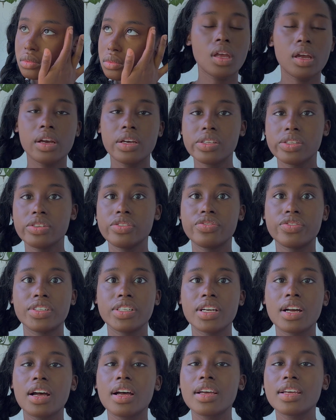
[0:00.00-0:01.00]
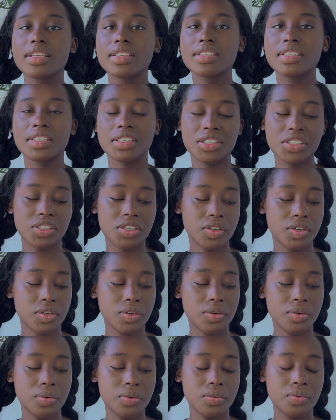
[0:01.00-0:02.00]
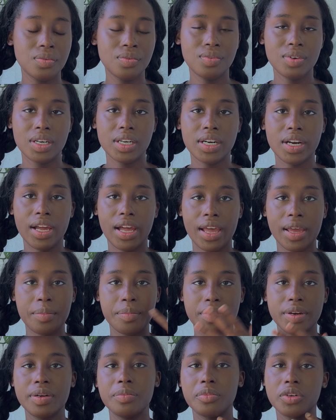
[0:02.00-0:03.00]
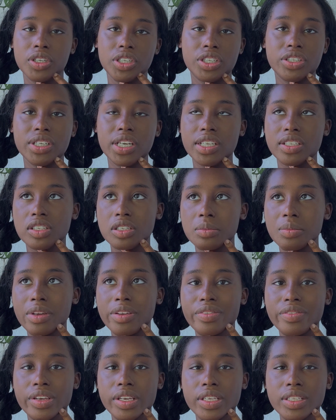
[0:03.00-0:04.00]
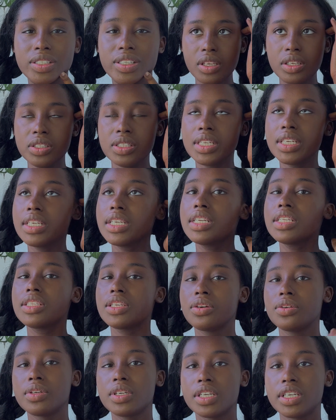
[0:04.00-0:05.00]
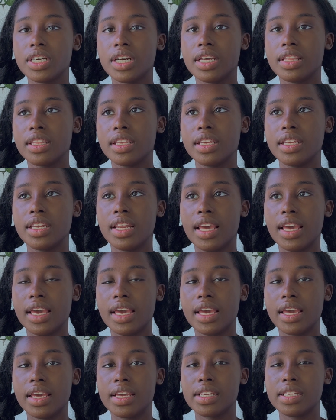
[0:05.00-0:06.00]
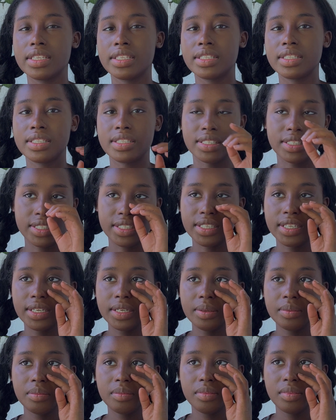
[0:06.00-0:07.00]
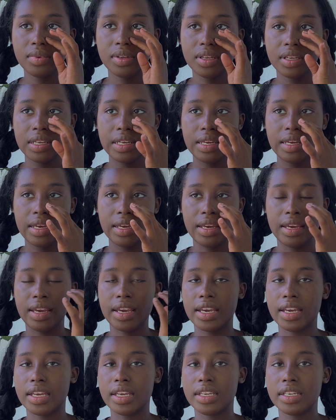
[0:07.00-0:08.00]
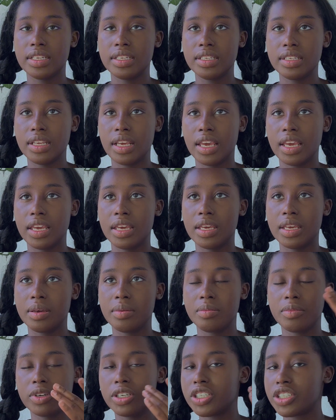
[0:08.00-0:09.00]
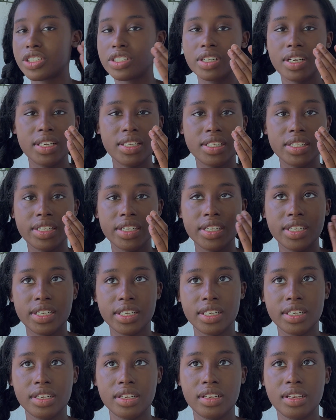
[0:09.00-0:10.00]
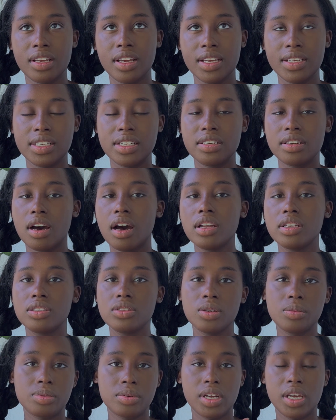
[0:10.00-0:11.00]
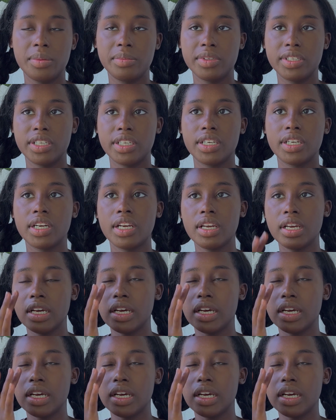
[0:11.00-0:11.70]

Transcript: I also forgot to show where I put moisturizer on my face. So I did a toner and then a serum and a moisturizer. Did not do a primer